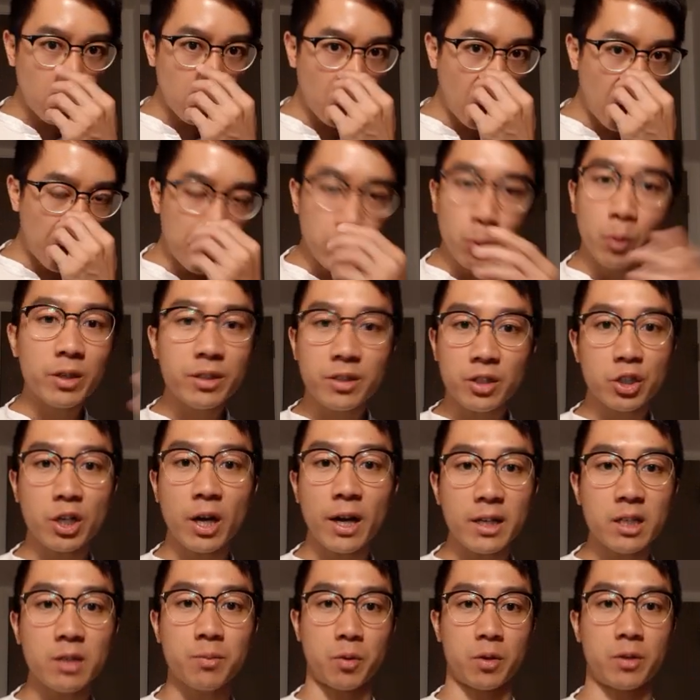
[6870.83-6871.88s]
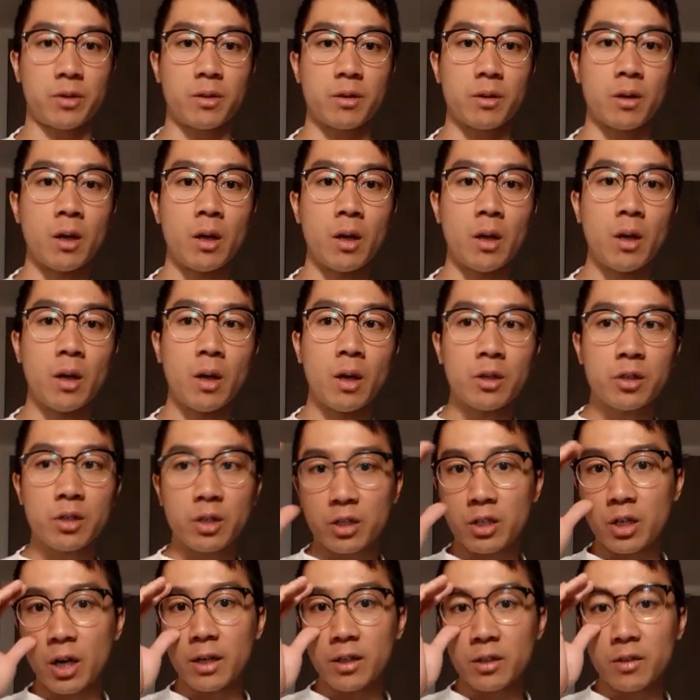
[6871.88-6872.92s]
I mean, what is a Chinese person?
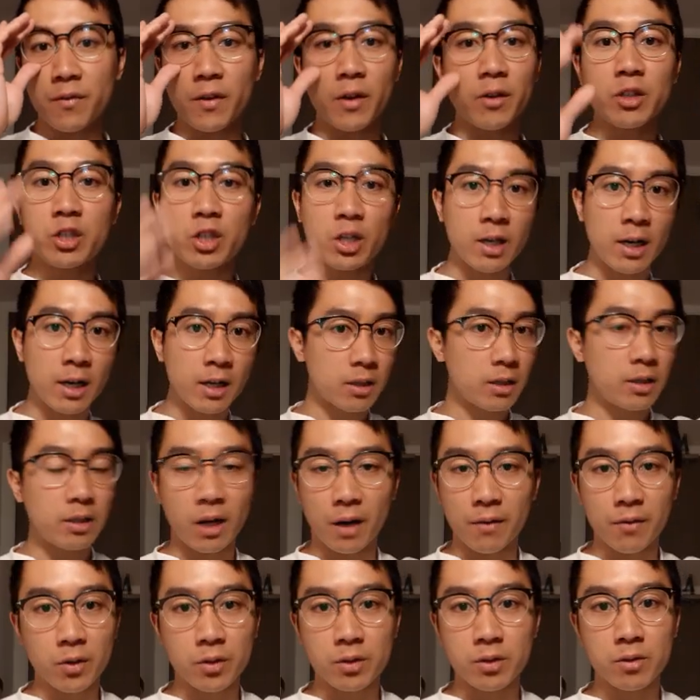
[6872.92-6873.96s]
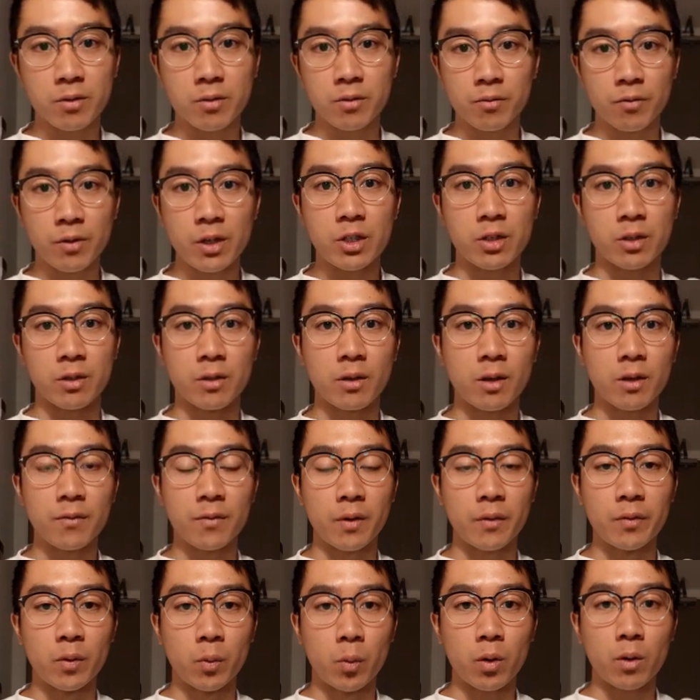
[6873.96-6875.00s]
China is a very genetically diverse region
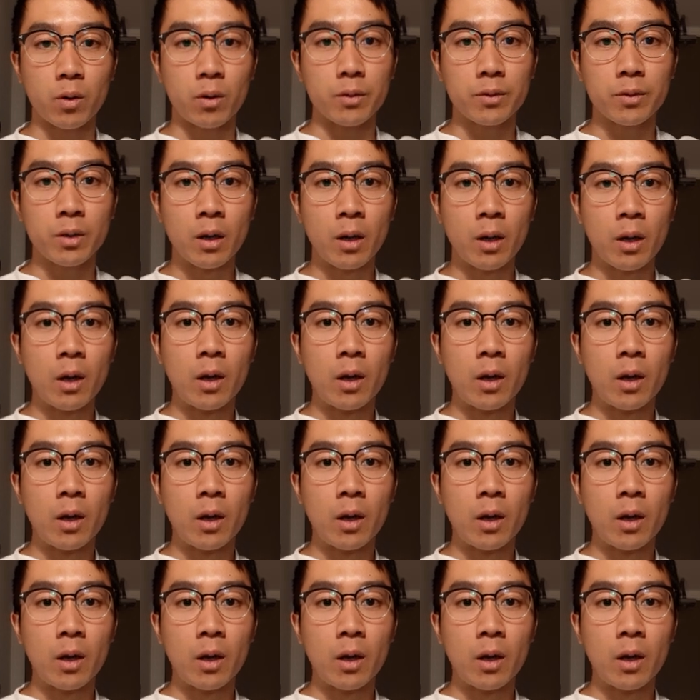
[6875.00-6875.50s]
of the world.